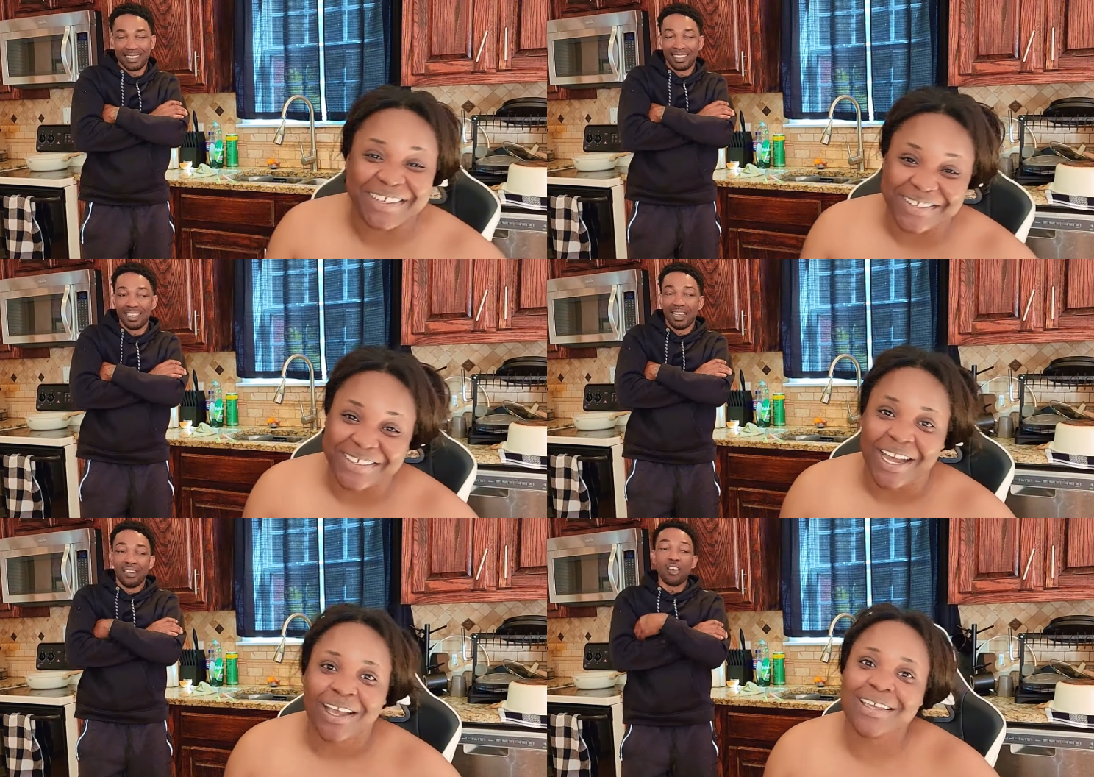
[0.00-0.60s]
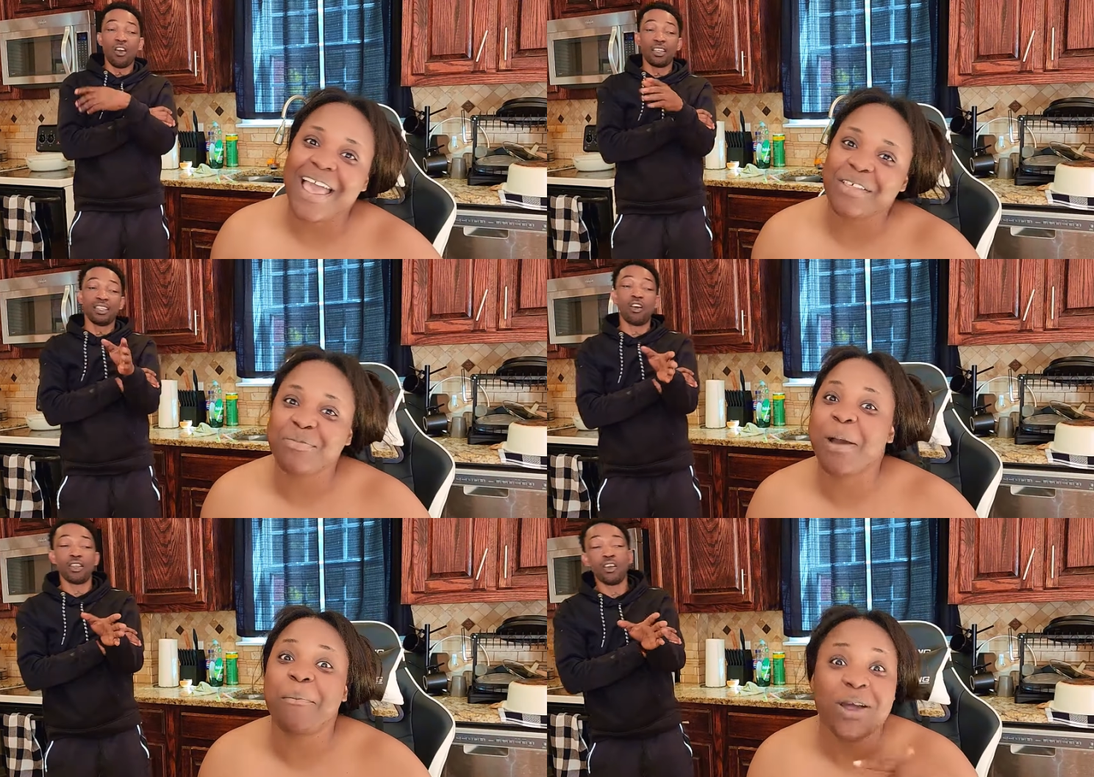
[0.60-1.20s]
Speaker 1: now. No, Guys, no, me
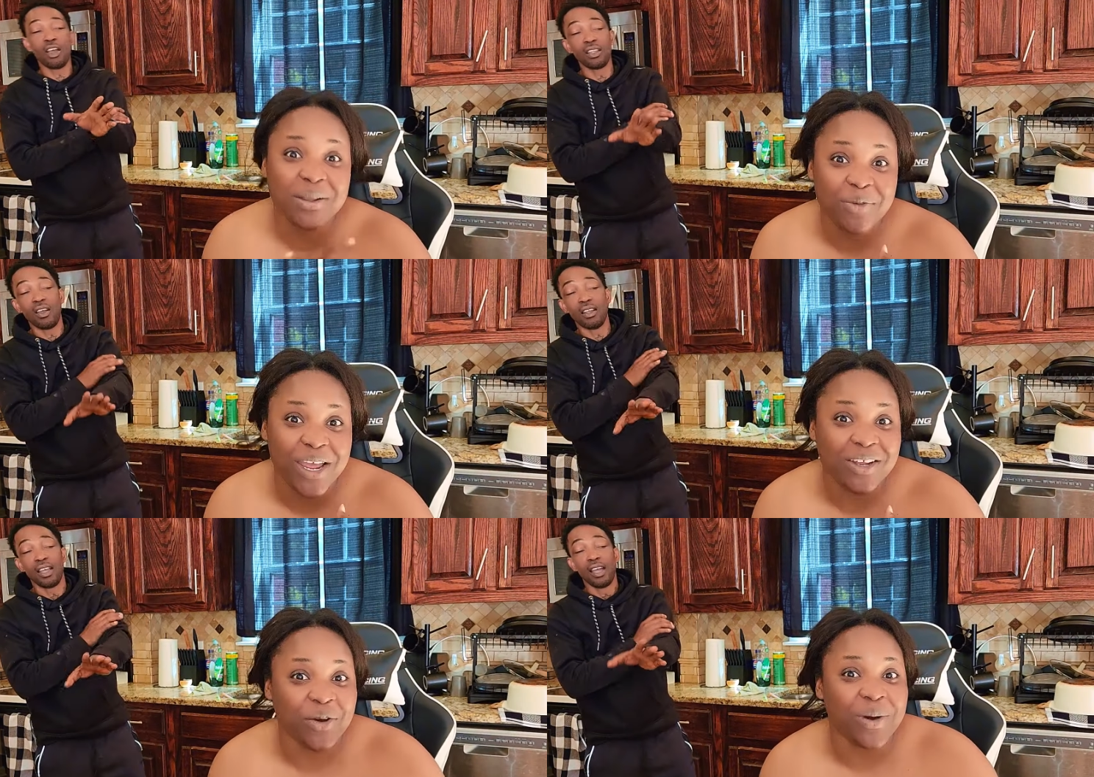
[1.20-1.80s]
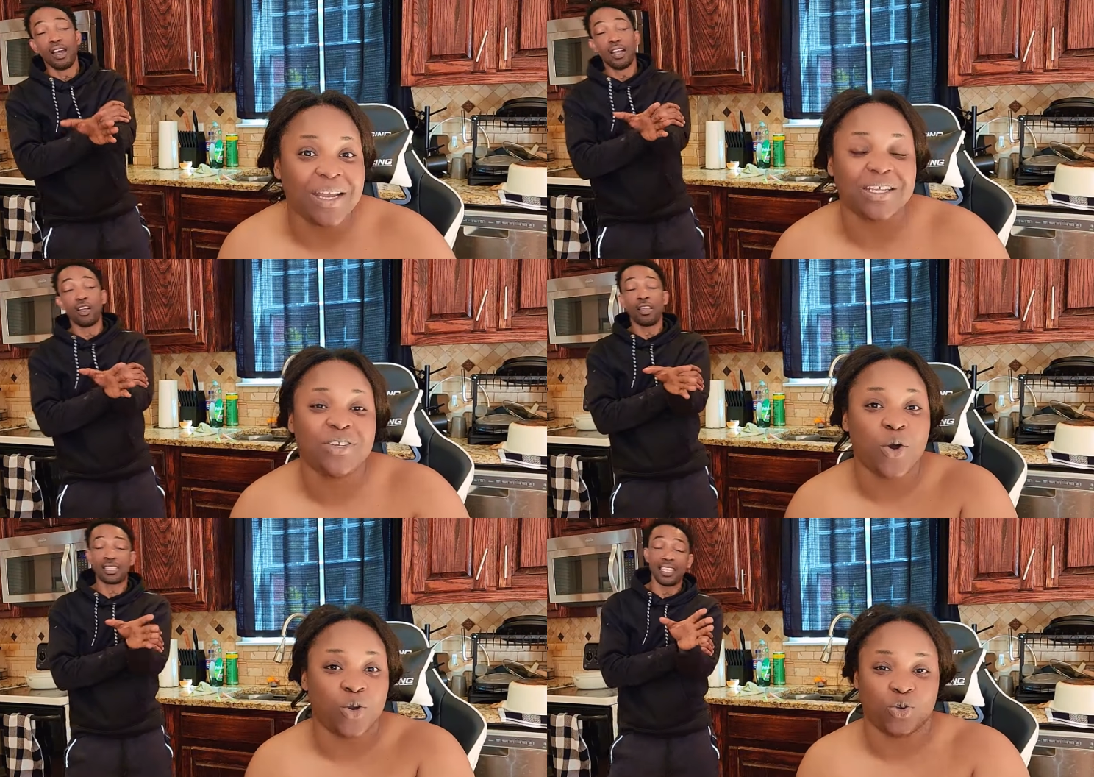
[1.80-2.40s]
a no, body no, right now I need.
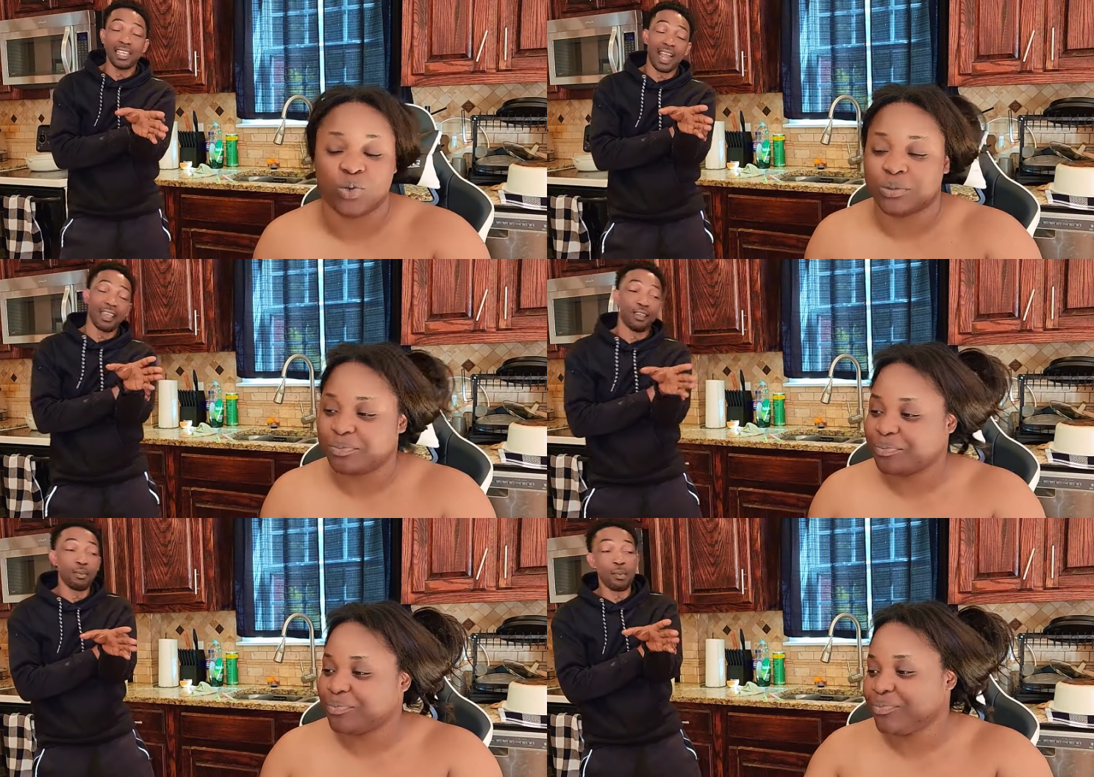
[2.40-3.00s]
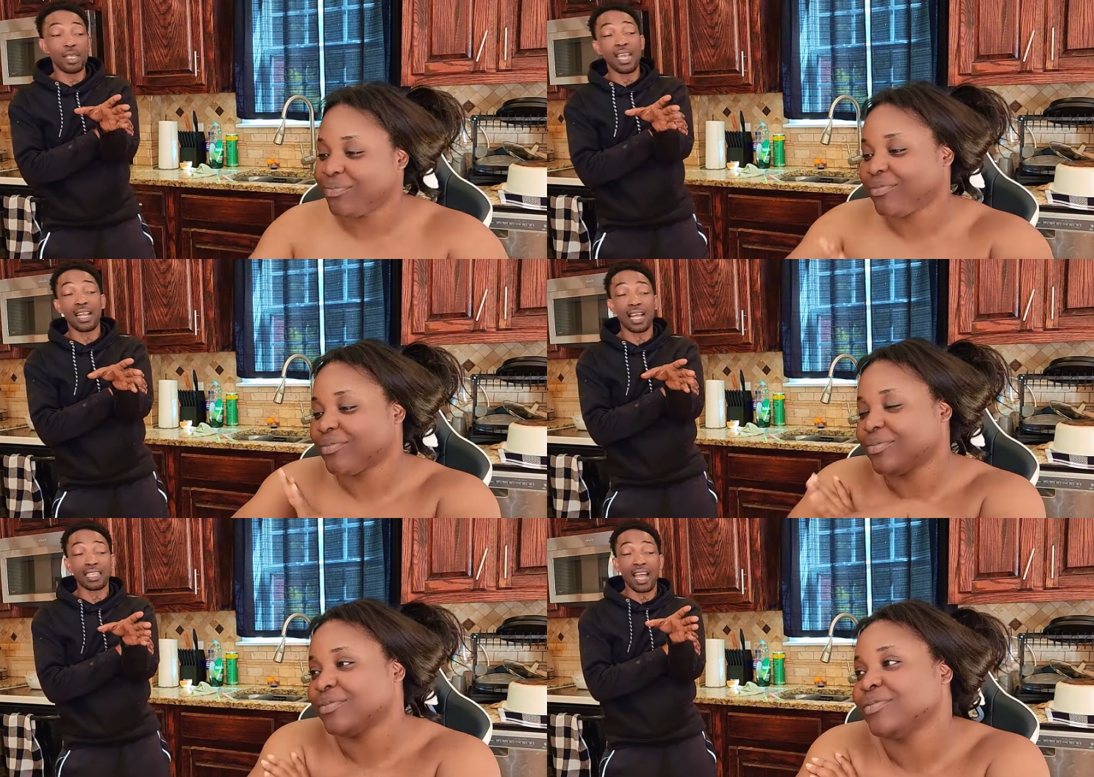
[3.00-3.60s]
No, you see, alright,
Speaker 2: you may be the
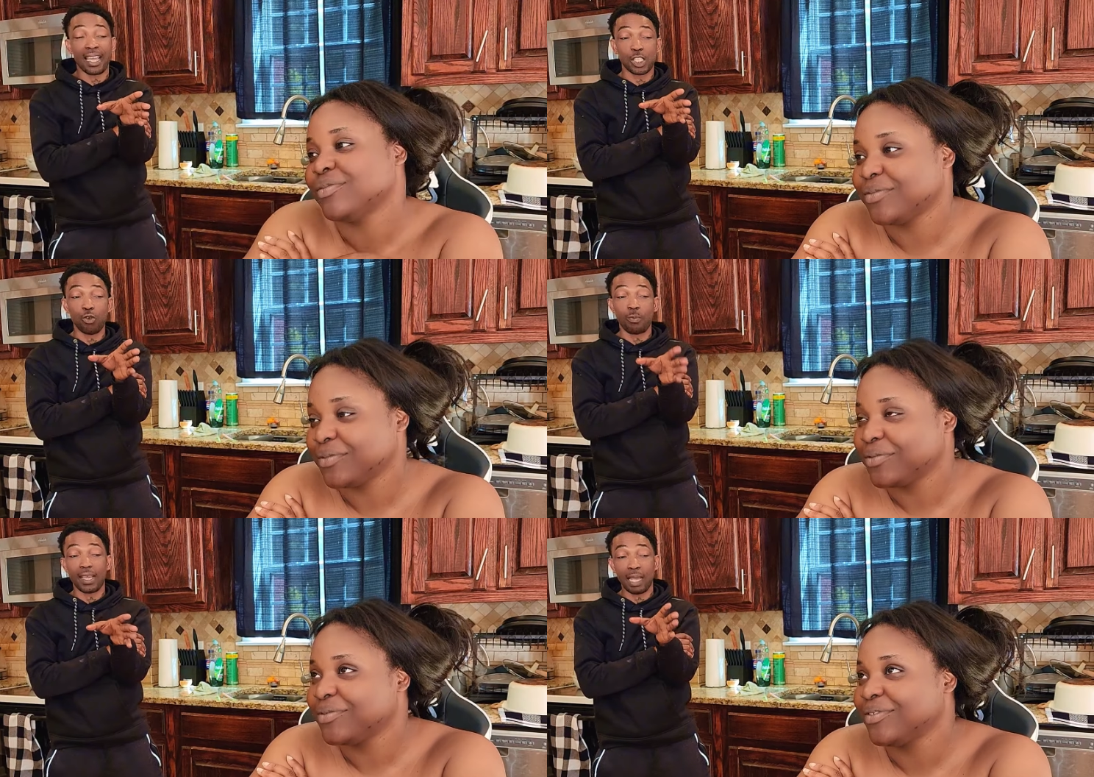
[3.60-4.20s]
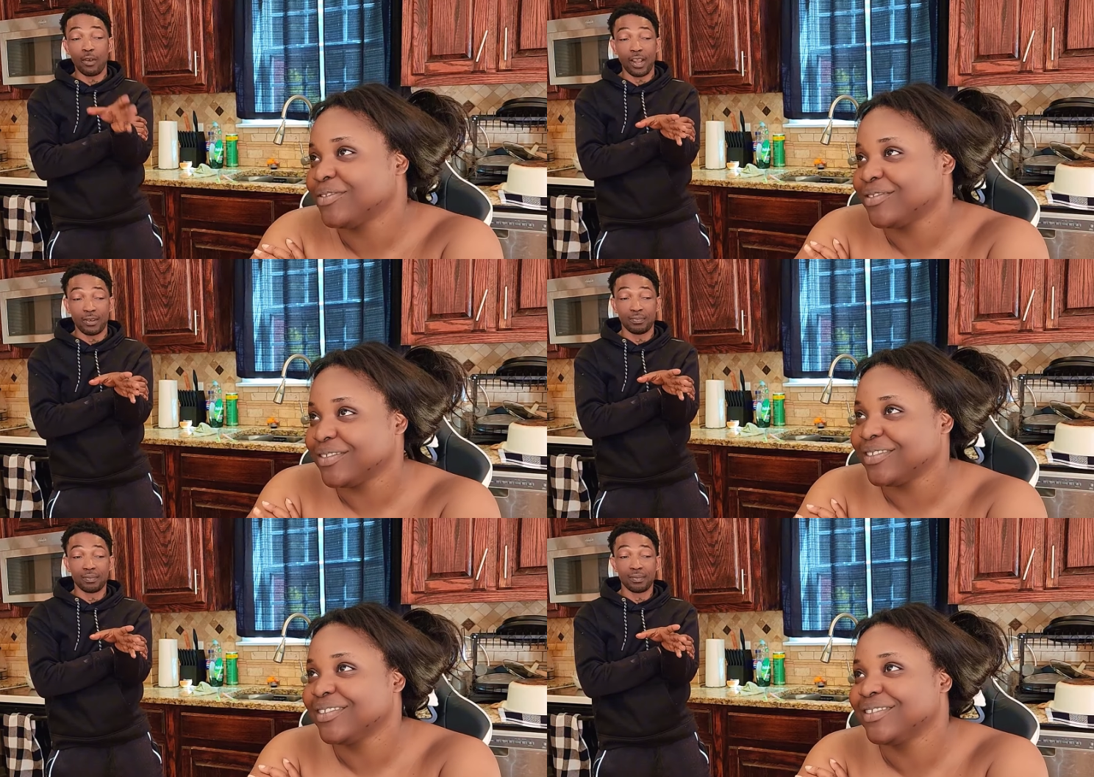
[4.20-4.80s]
attack as joke on camera right
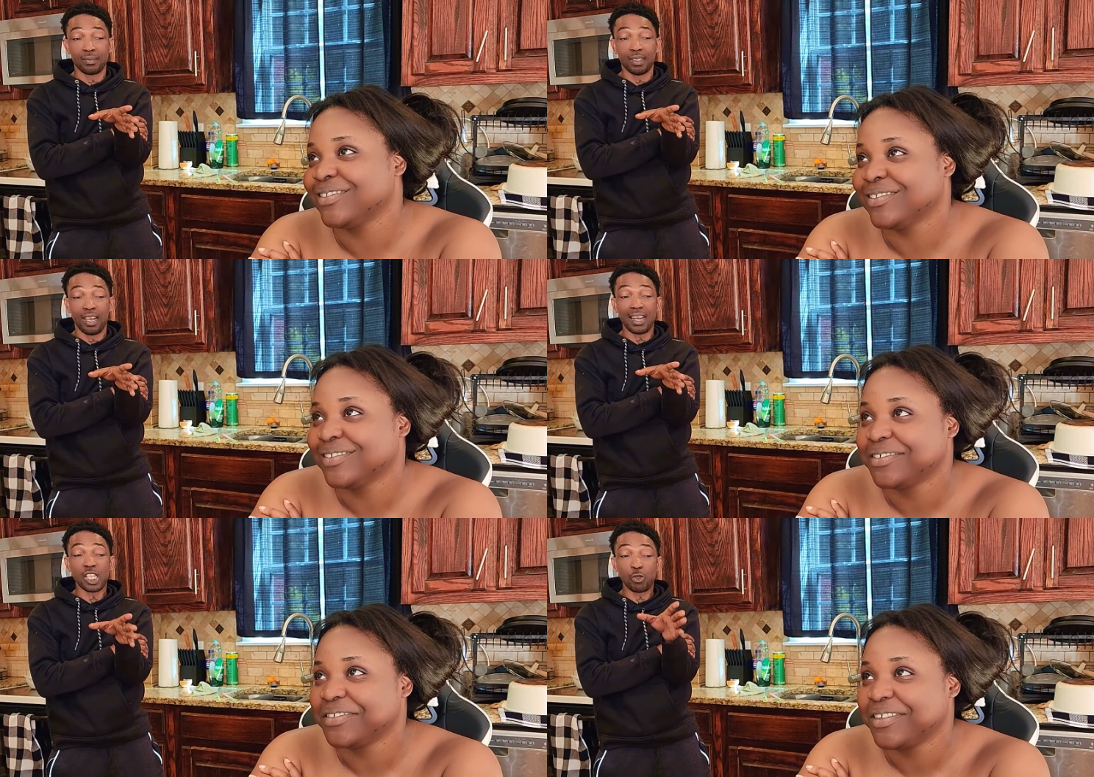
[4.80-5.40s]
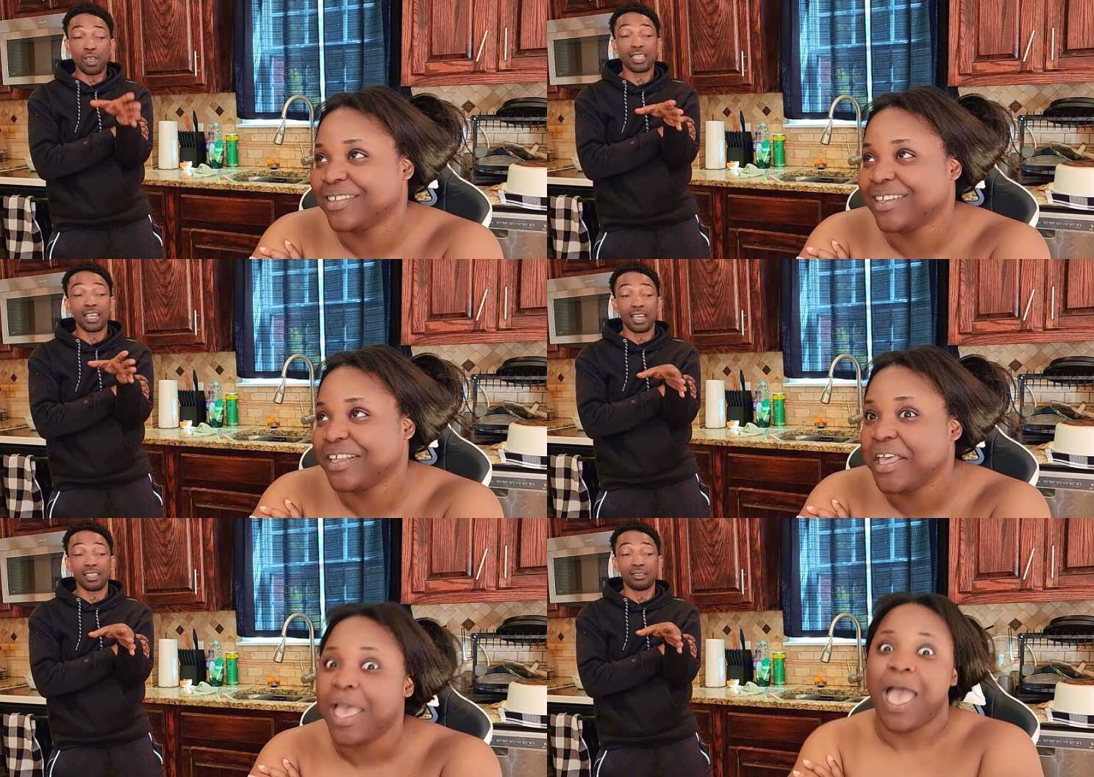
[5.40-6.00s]
now. Mm-hmm. And I show you
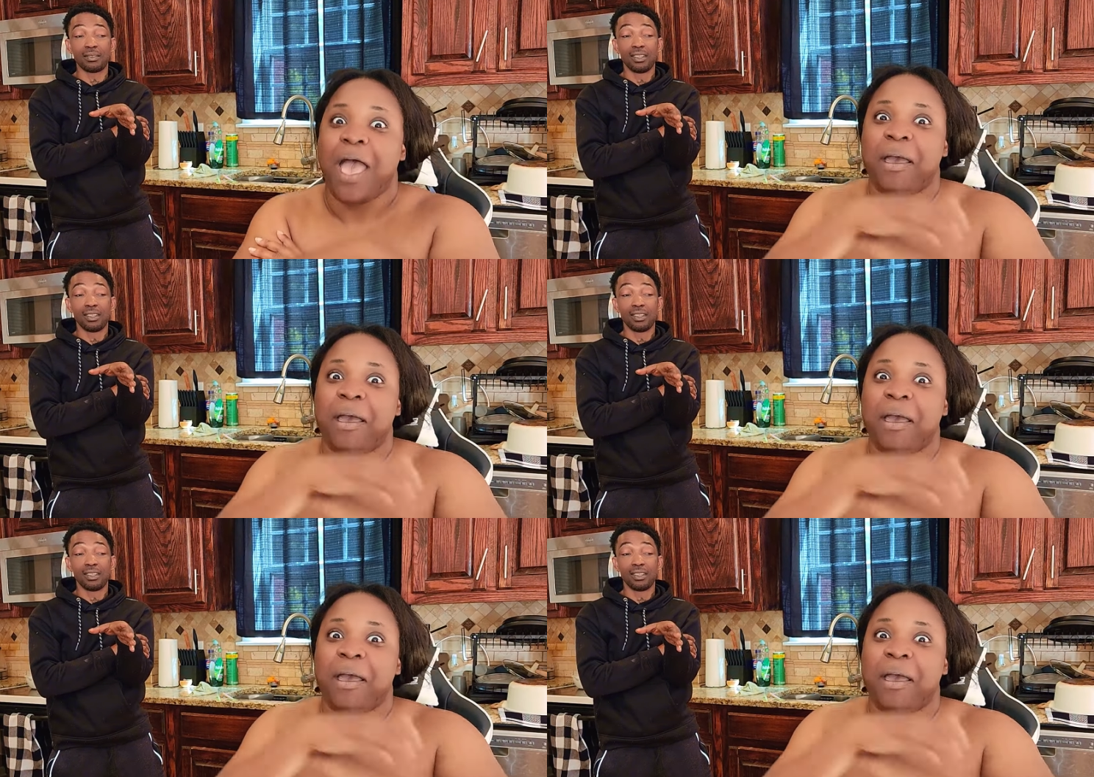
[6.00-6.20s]
attack, you know.